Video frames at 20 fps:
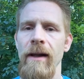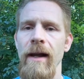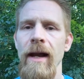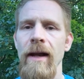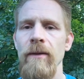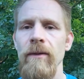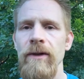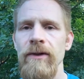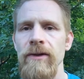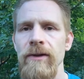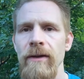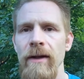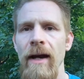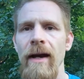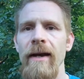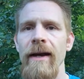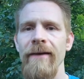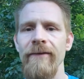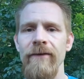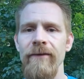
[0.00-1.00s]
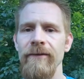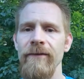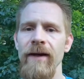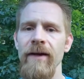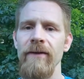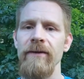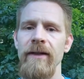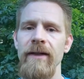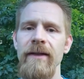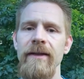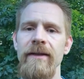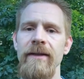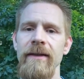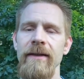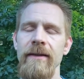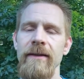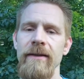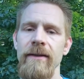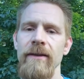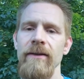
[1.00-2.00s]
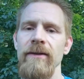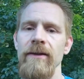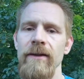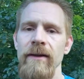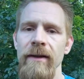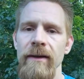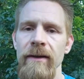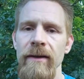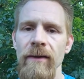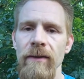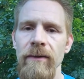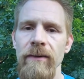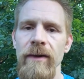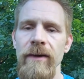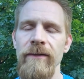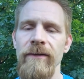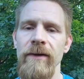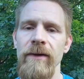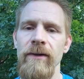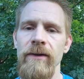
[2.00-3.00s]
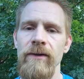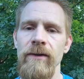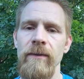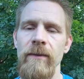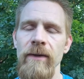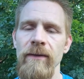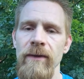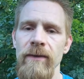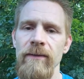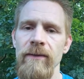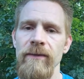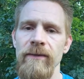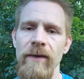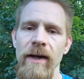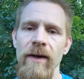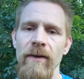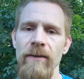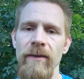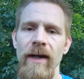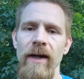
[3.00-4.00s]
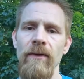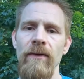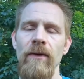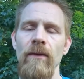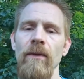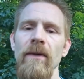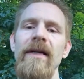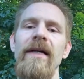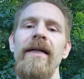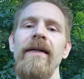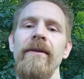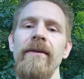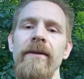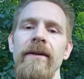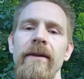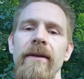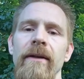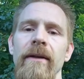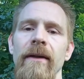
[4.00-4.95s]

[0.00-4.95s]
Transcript: I wish I haven't found any since. Those are like the only fairy shrimp I've ever found out in the wild.